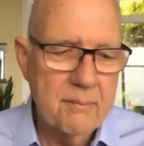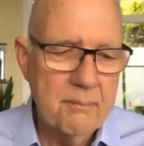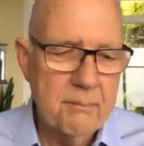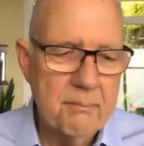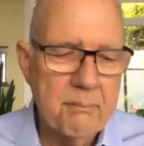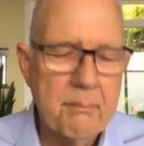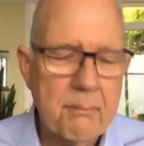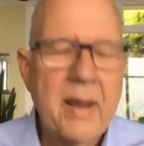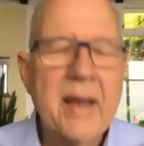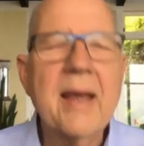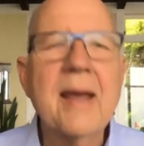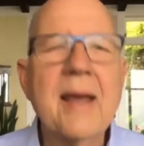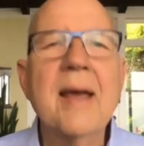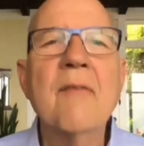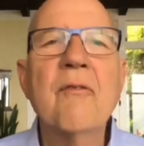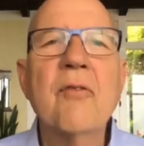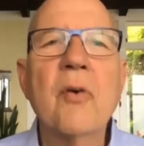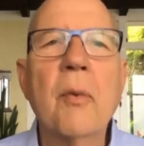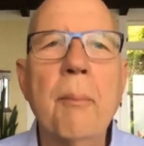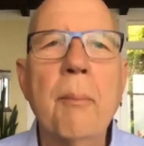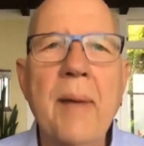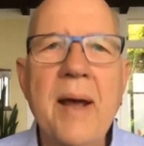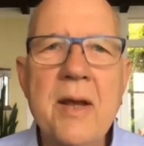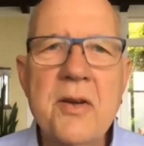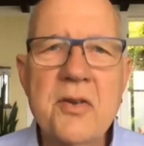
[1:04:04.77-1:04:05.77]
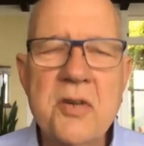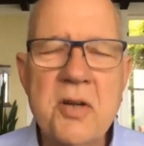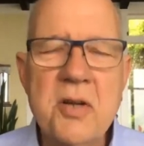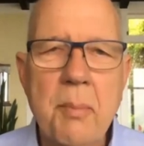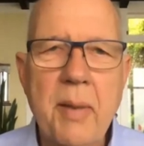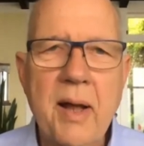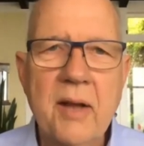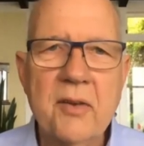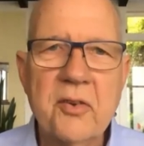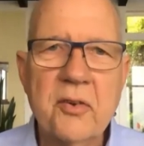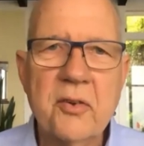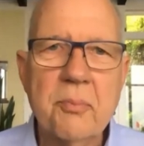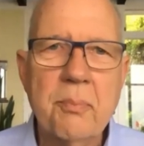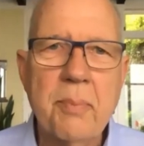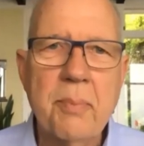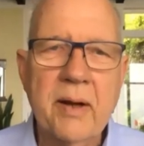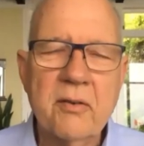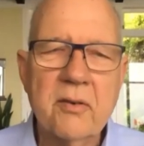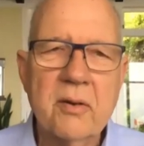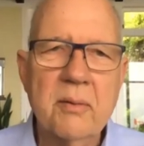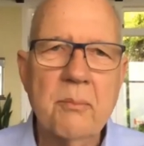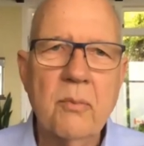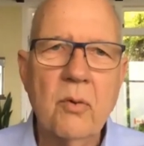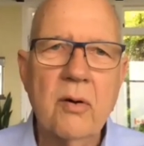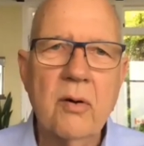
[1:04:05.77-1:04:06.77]
making information about
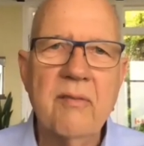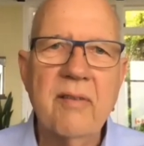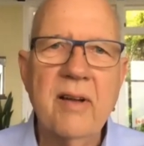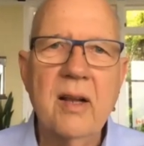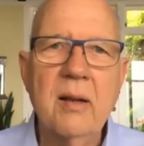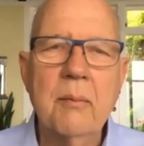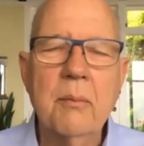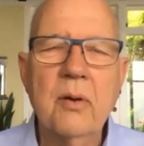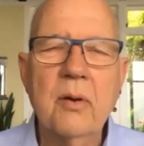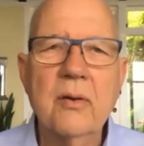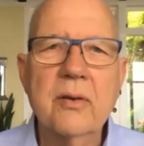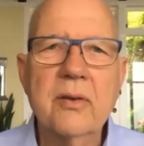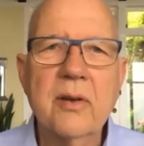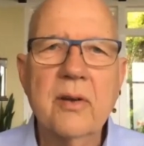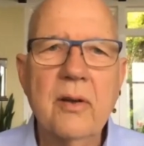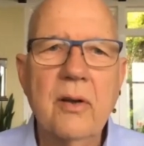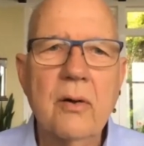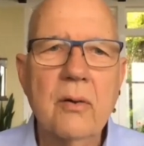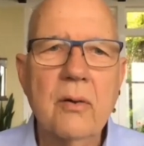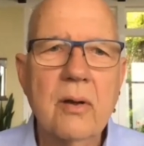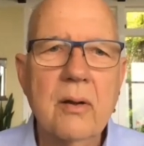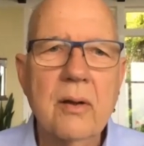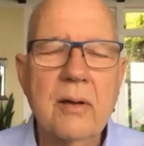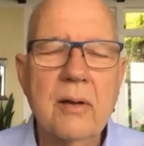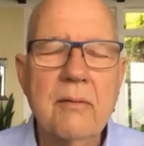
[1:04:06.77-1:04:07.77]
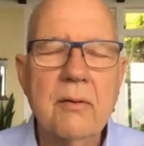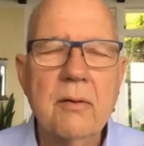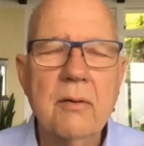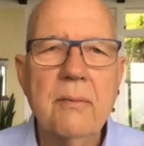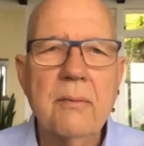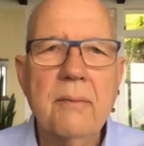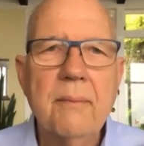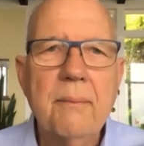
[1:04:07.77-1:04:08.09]
spectrum more available at the local level.